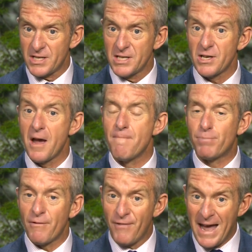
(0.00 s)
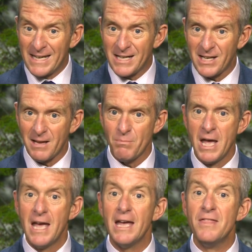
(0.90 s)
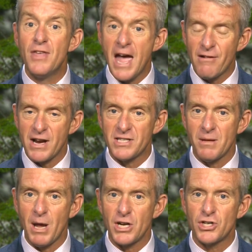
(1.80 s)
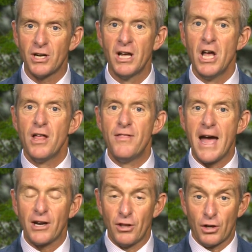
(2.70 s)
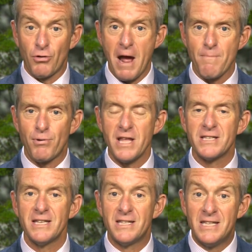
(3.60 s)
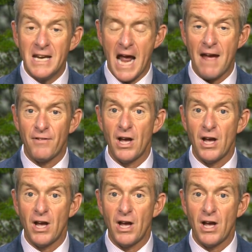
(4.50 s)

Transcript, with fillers: services have provided him in their estimation that the Crown Prince did